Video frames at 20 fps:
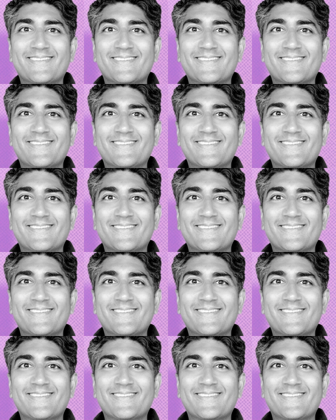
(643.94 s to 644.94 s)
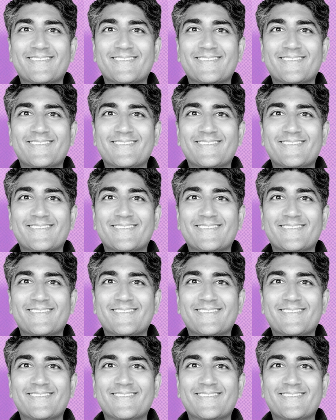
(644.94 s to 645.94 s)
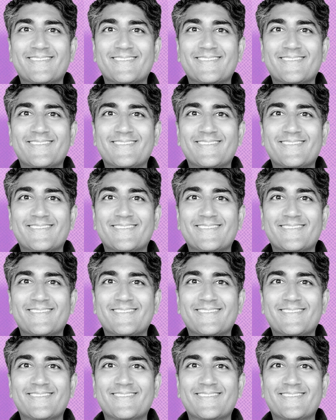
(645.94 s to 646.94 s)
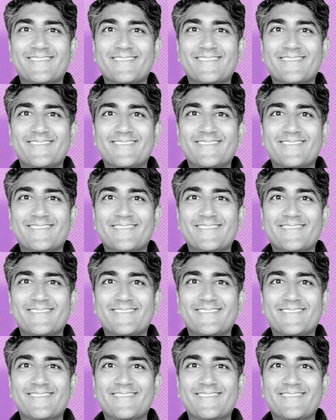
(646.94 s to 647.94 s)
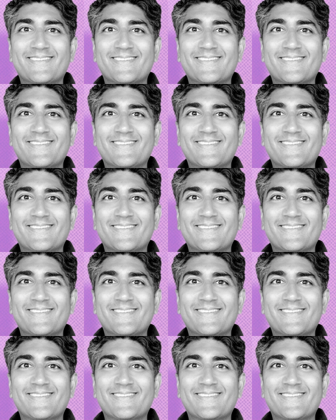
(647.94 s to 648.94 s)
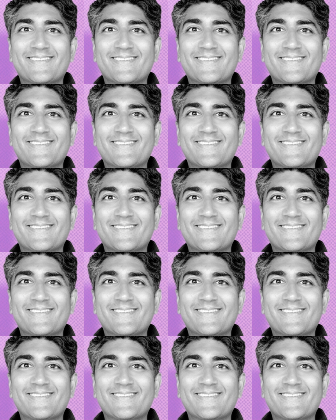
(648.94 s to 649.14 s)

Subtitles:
[no speech]